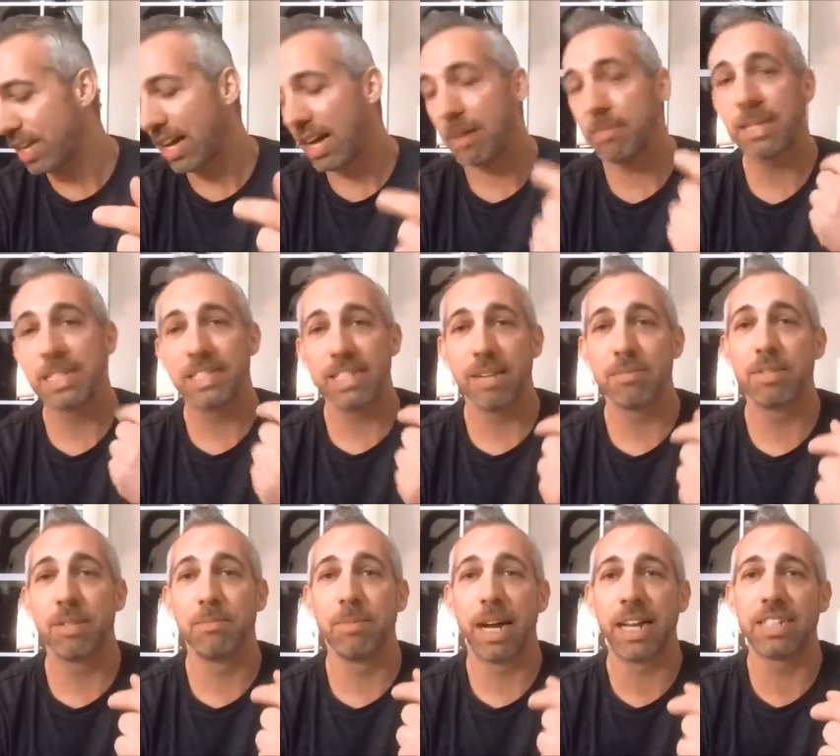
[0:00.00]
I'm
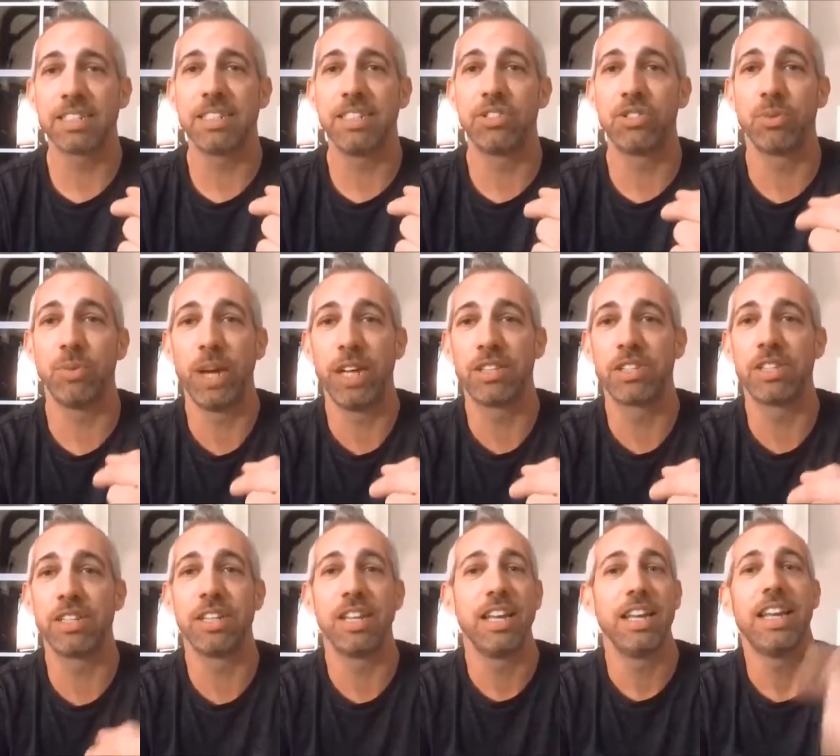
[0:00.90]
accepting my
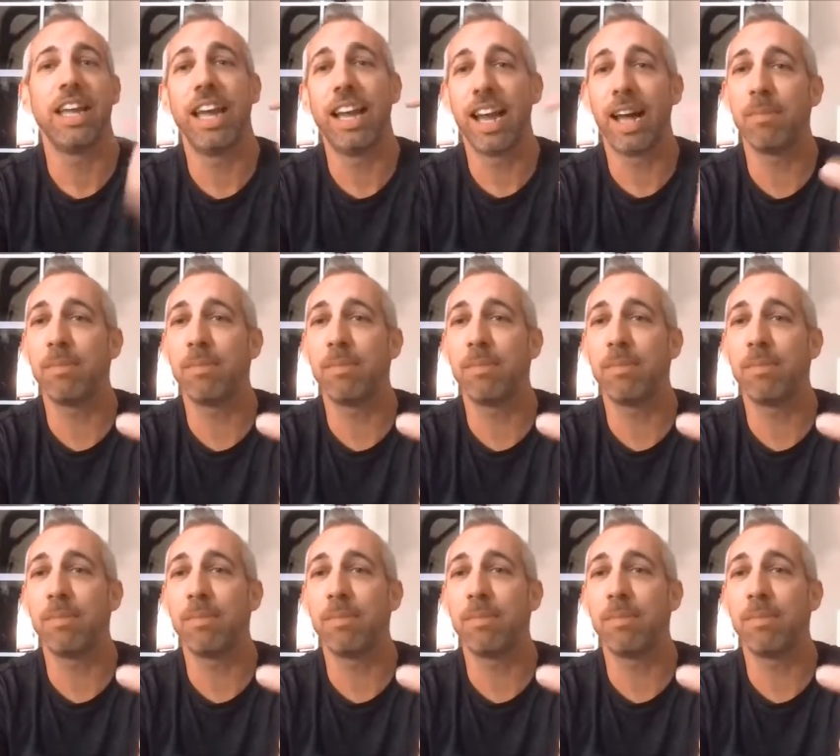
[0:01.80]
situation, and